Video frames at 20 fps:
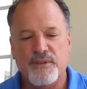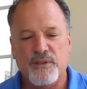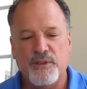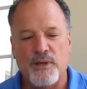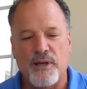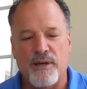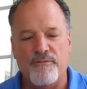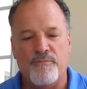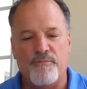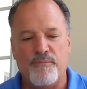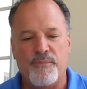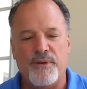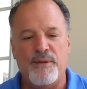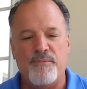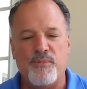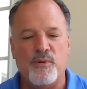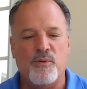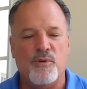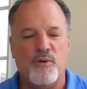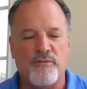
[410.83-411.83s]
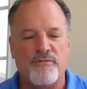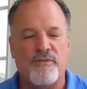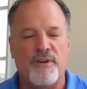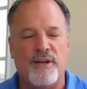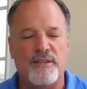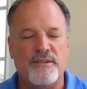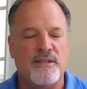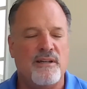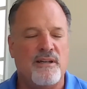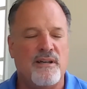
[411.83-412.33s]
you have people who are
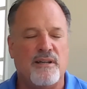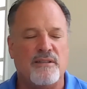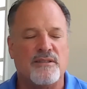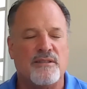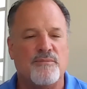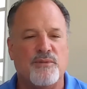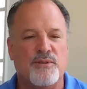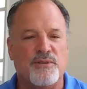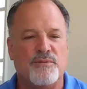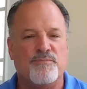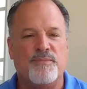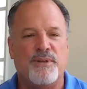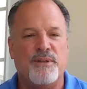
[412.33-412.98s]
facing customer